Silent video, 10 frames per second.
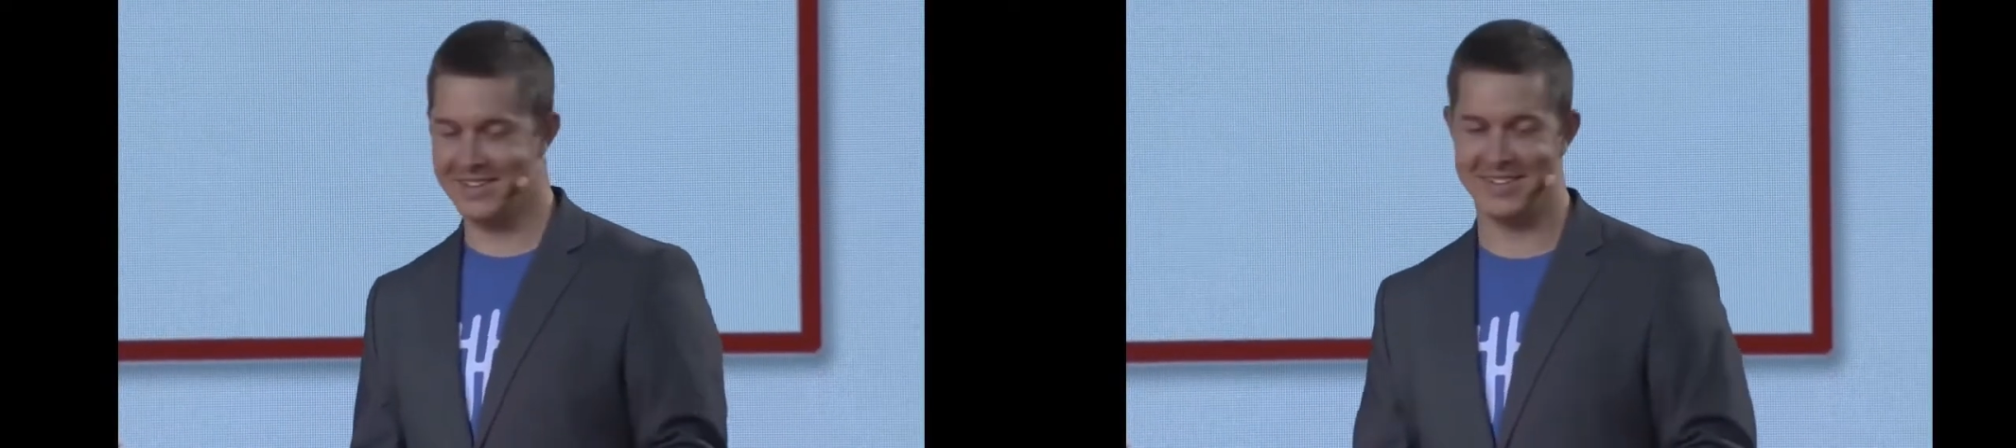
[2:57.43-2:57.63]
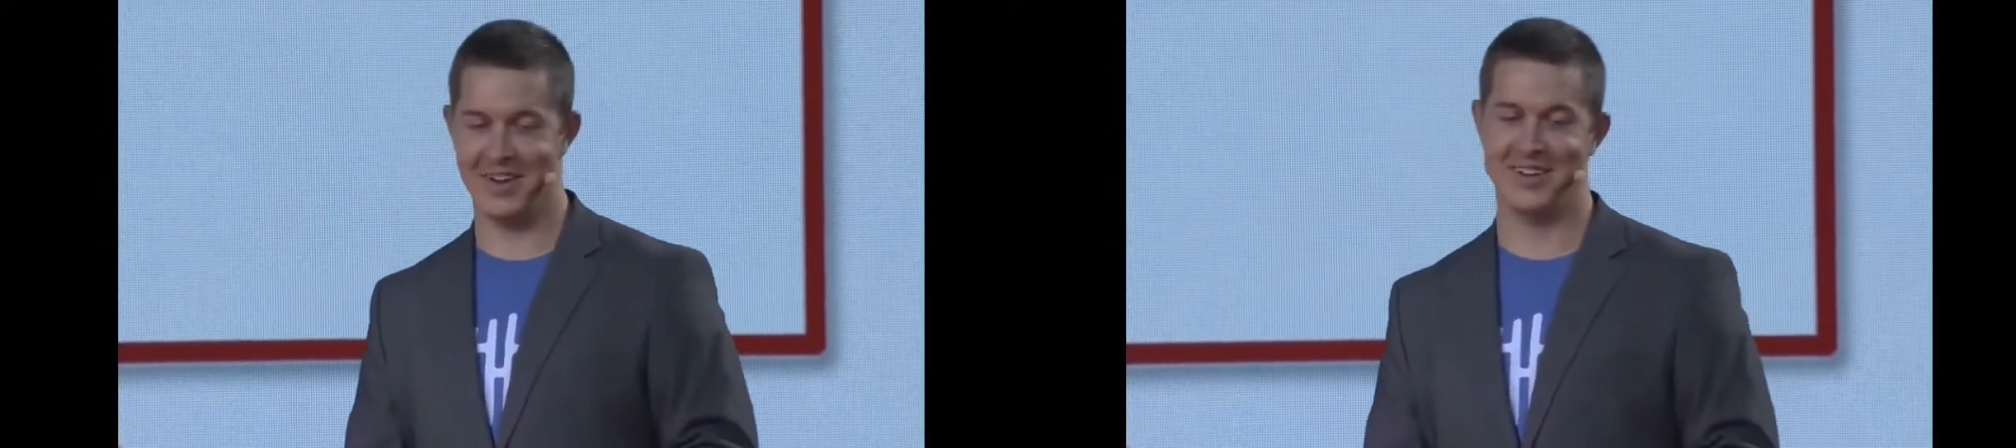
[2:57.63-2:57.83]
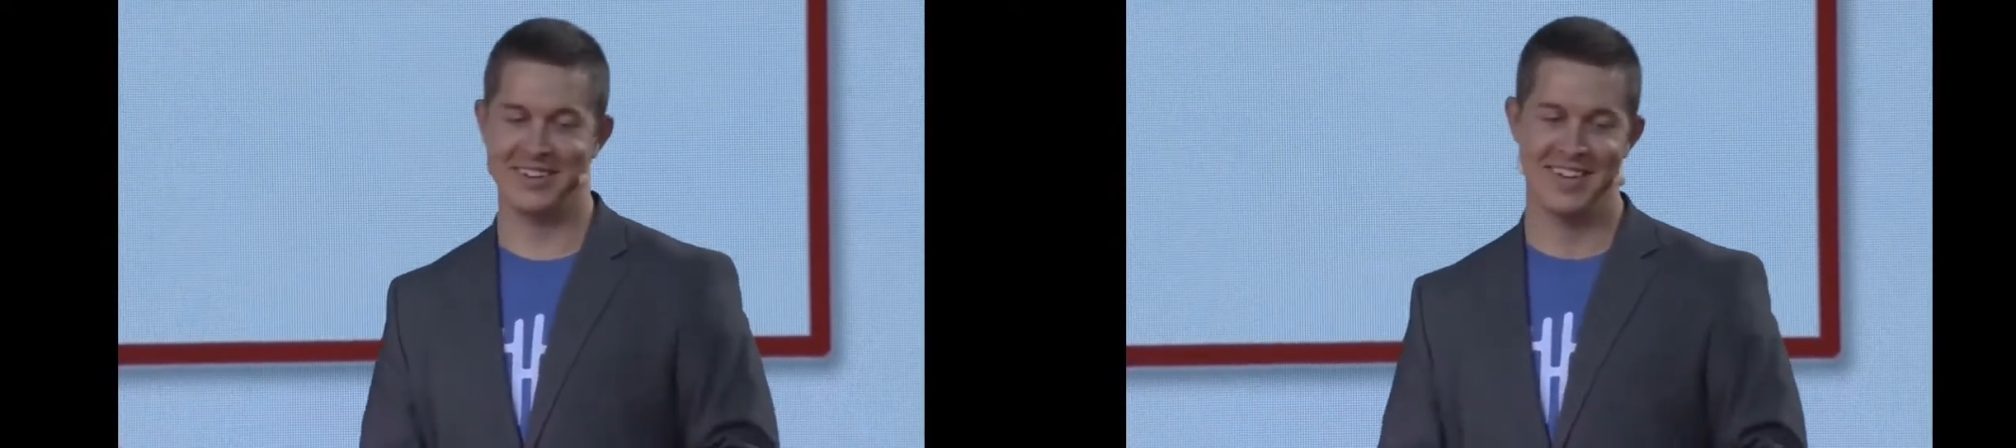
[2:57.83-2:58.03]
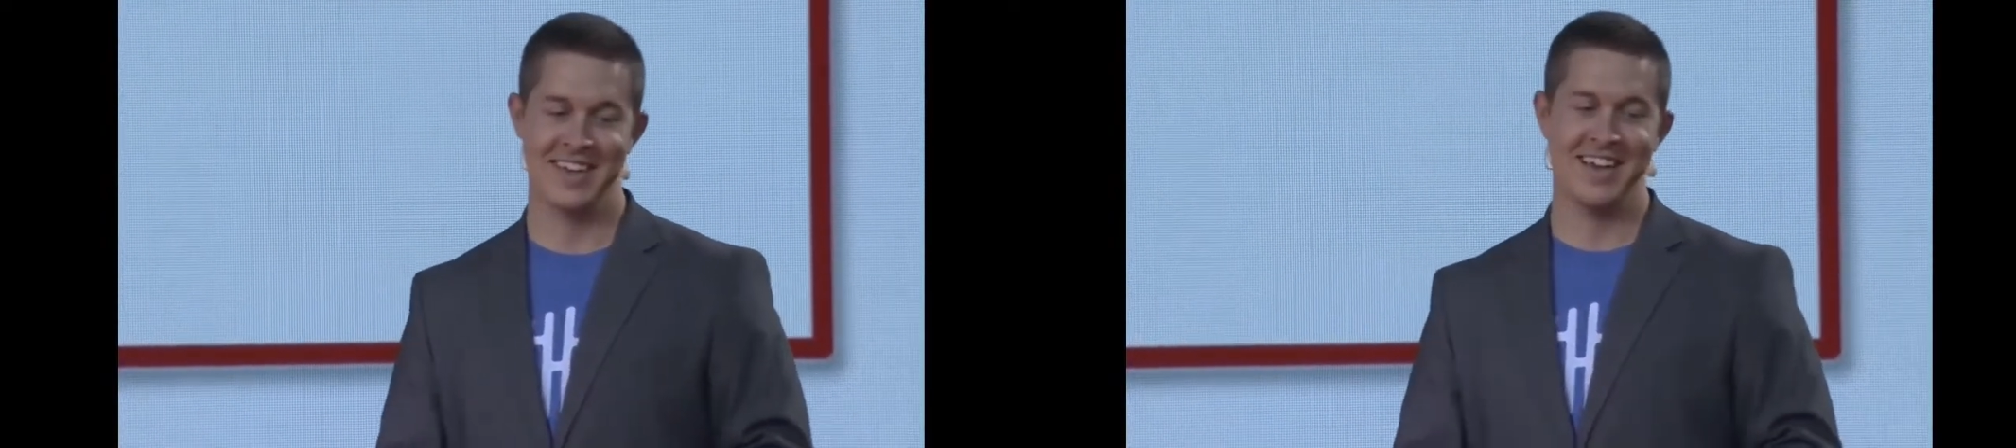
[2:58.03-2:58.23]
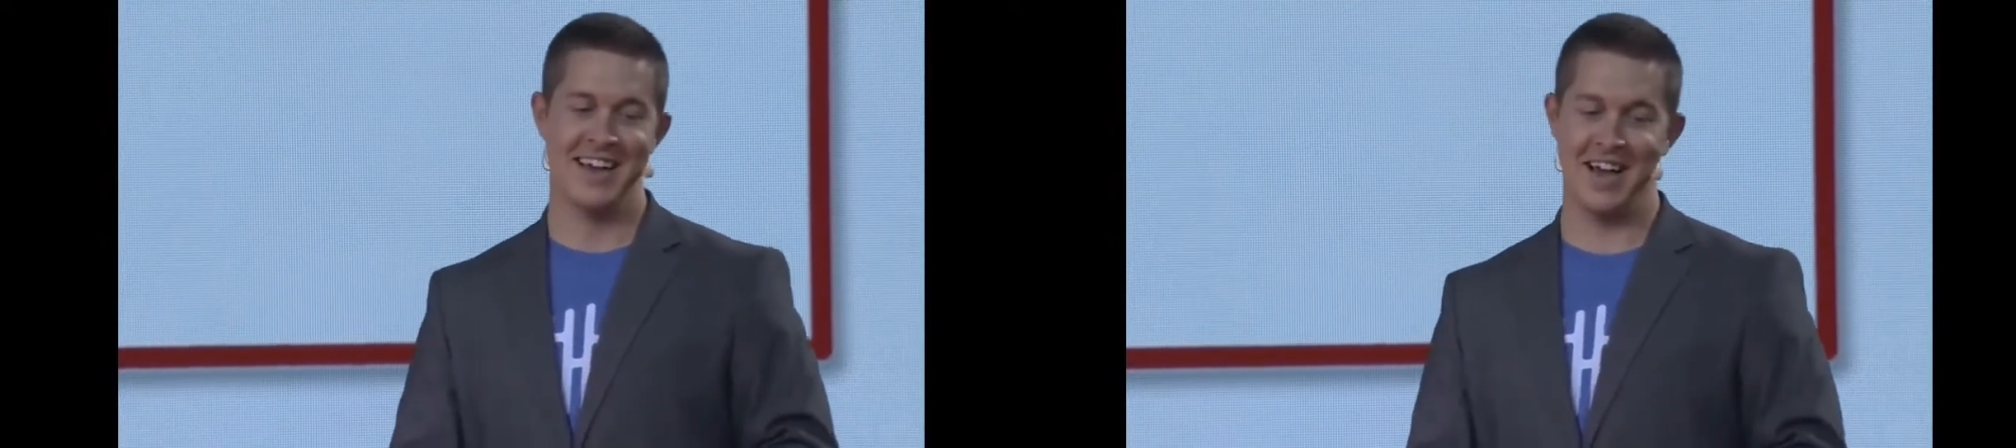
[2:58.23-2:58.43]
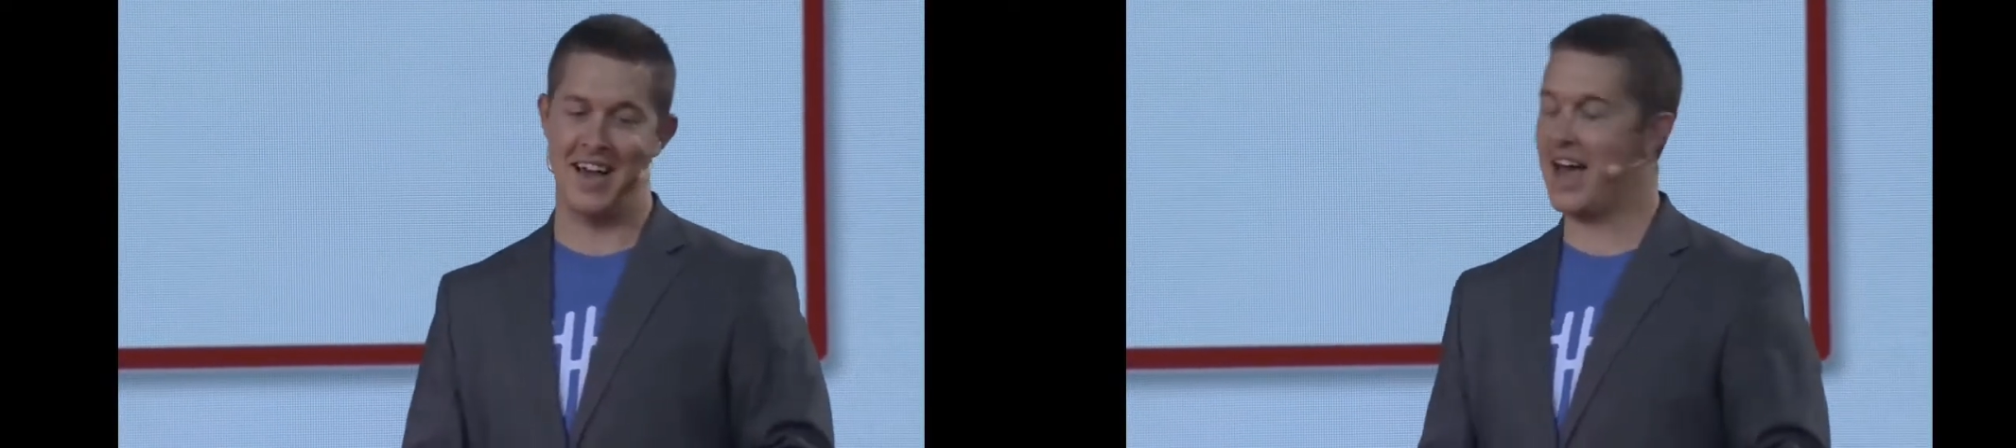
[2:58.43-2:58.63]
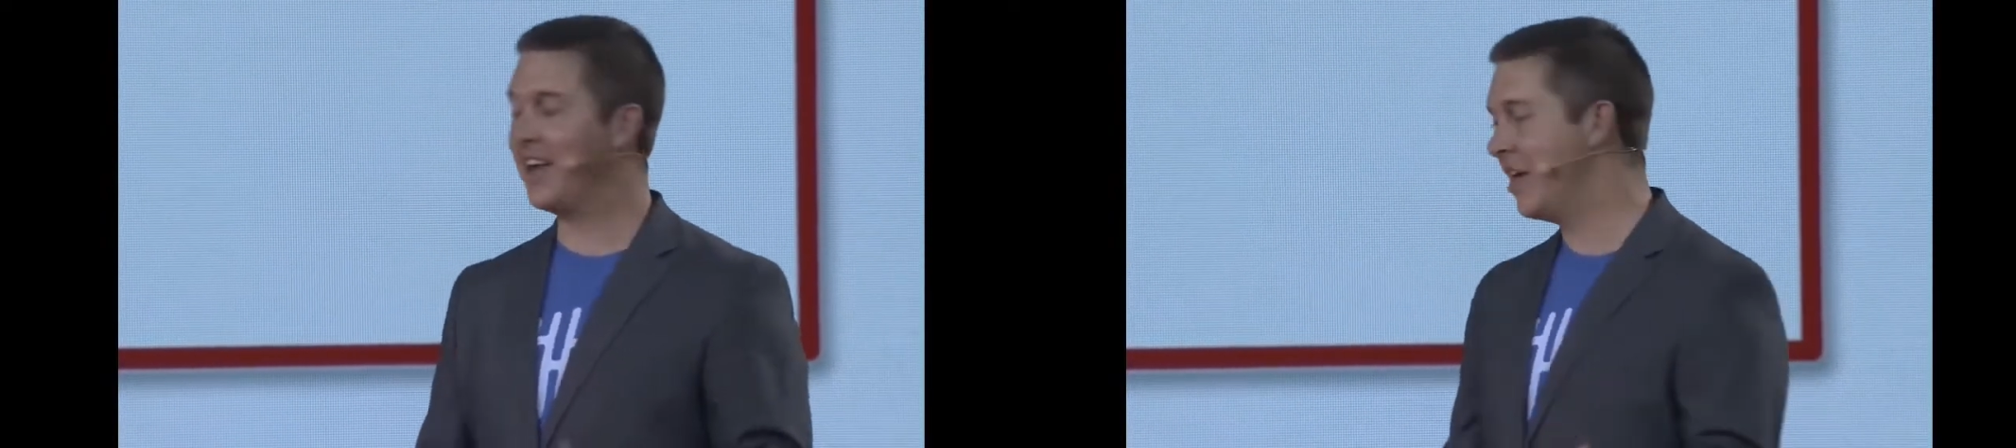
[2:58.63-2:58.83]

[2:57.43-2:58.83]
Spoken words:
So how did